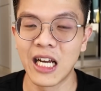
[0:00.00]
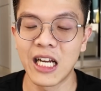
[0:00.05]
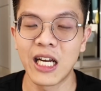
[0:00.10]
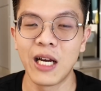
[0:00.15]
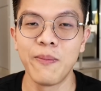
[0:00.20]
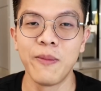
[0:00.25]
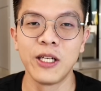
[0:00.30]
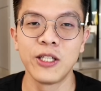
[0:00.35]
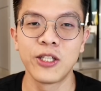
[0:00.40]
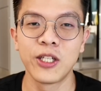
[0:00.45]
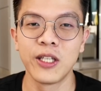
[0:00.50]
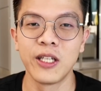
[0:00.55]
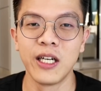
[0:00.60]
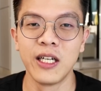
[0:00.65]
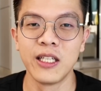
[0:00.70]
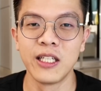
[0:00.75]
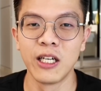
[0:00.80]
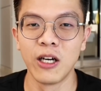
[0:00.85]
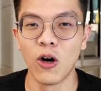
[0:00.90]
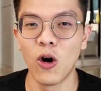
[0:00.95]
like I mentioned
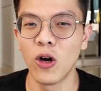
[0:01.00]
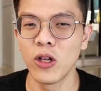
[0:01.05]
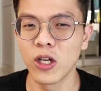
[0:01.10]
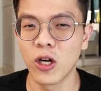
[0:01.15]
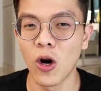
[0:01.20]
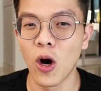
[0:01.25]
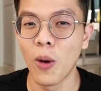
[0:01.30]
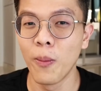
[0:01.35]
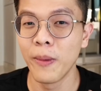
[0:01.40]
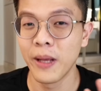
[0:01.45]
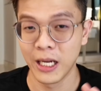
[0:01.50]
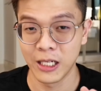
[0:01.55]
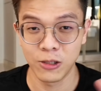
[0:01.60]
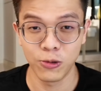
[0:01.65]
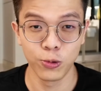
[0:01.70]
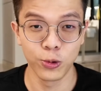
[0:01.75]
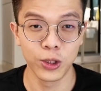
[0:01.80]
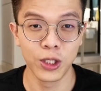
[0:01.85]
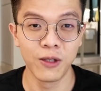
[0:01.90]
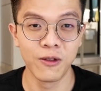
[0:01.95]
earlier, all the common
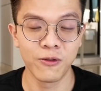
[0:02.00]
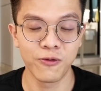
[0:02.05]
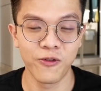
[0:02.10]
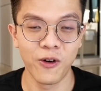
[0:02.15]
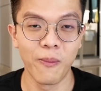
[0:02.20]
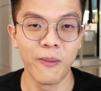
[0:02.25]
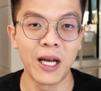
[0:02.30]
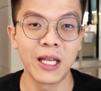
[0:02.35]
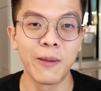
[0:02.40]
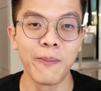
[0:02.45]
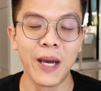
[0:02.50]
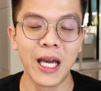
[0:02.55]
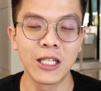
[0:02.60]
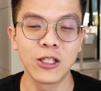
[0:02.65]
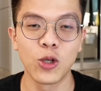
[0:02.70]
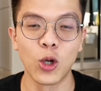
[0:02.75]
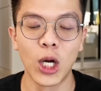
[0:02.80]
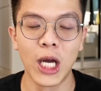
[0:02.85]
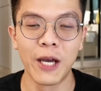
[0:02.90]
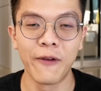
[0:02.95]
exclusions from other
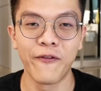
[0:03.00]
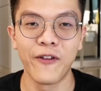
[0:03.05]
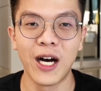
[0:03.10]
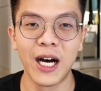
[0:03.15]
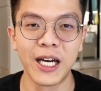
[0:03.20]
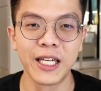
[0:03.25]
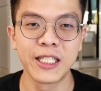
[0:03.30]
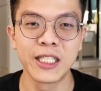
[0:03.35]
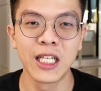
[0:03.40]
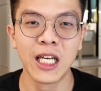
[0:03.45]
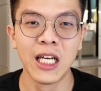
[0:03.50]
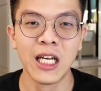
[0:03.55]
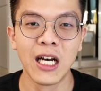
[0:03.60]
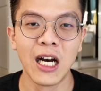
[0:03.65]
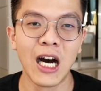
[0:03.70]
banks or FIs